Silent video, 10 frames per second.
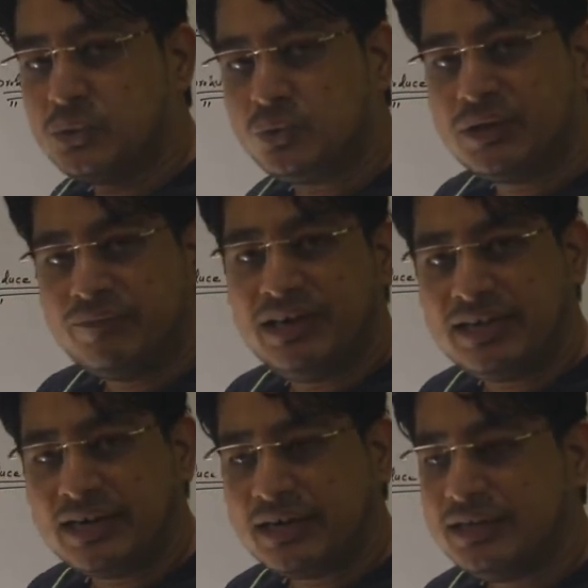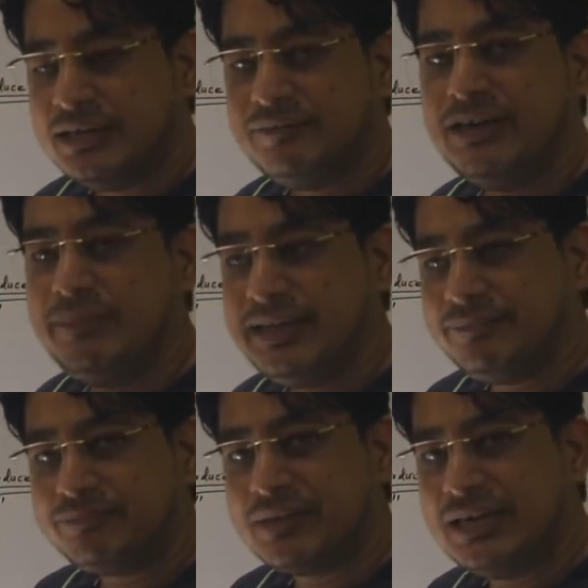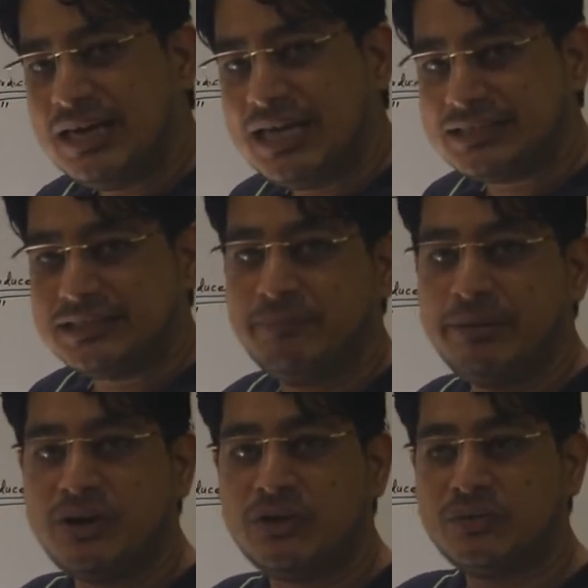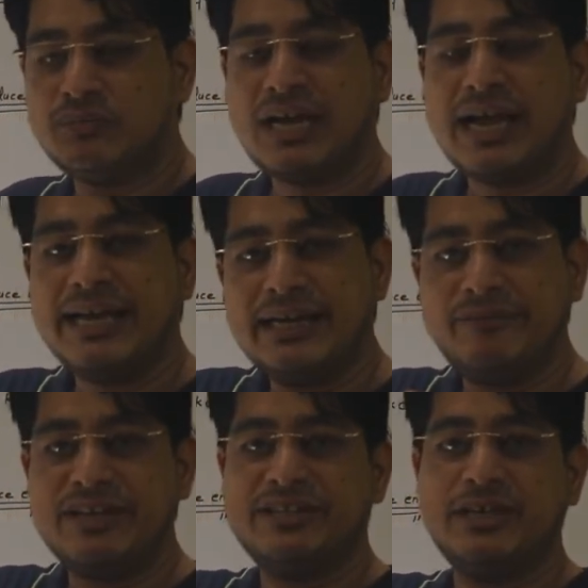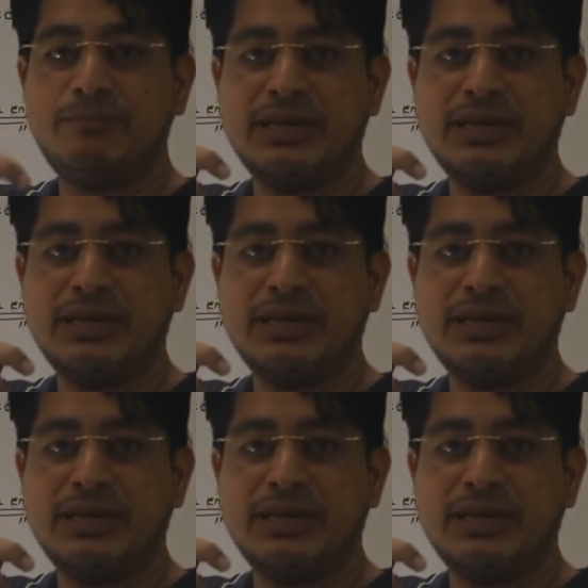through the filter will be less because of the high differential